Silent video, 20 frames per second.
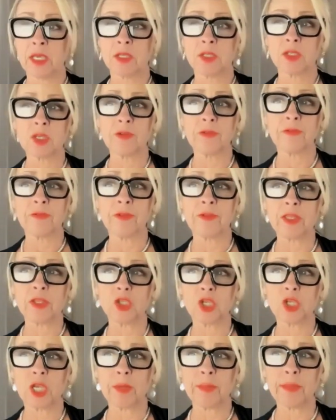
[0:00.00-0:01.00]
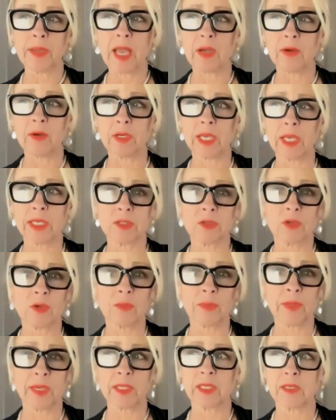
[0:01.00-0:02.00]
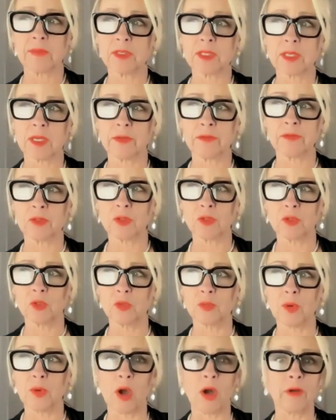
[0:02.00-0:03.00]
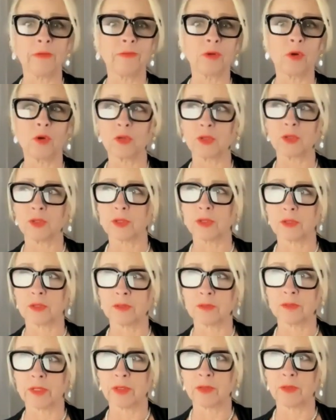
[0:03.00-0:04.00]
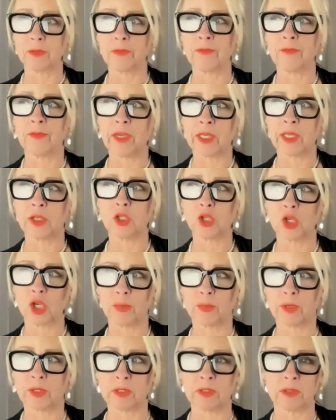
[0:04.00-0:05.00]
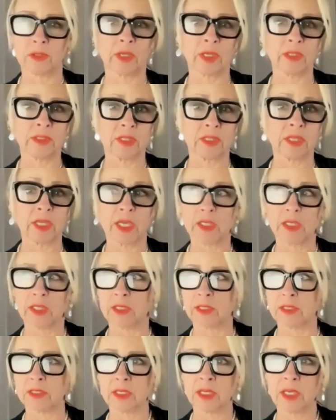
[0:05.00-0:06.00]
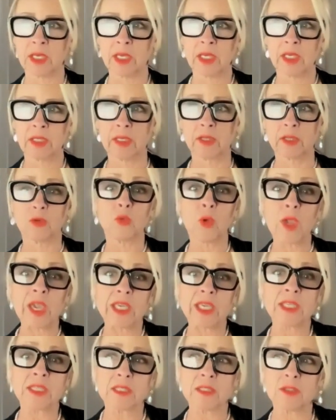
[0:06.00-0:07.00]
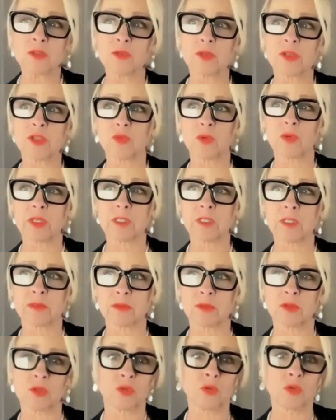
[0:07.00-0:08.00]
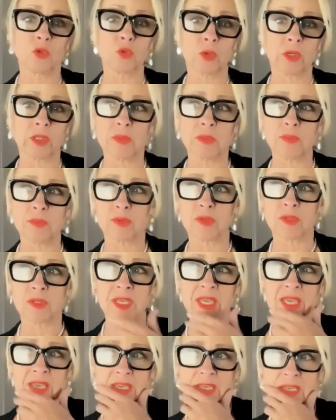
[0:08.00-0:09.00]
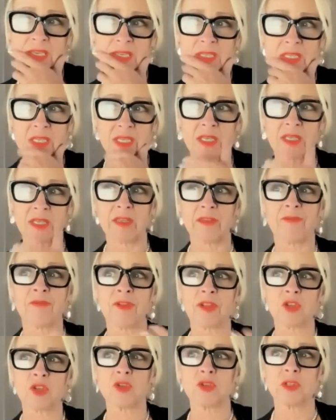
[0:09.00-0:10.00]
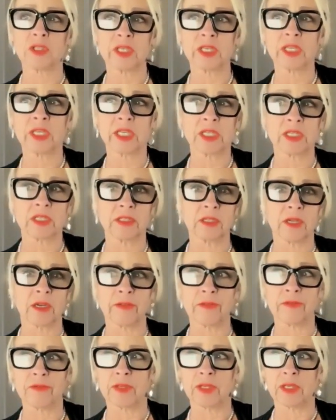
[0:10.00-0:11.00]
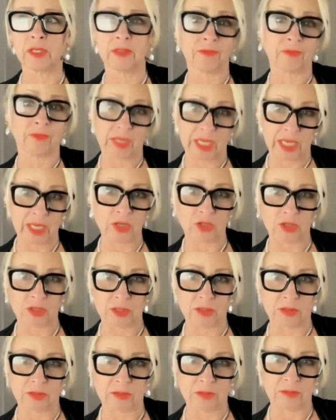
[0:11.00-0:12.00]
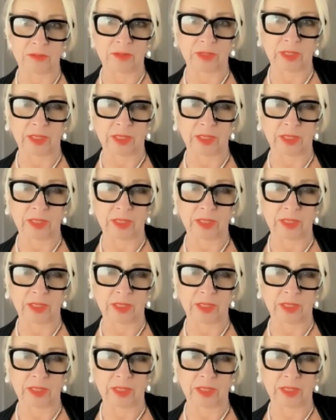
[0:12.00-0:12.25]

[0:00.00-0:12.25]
So Fed Chair Powell has compared himself to Paul Volcker, the Fed chairman in the 1980s, that raised interest rates to 20% and eventually killed off inflation.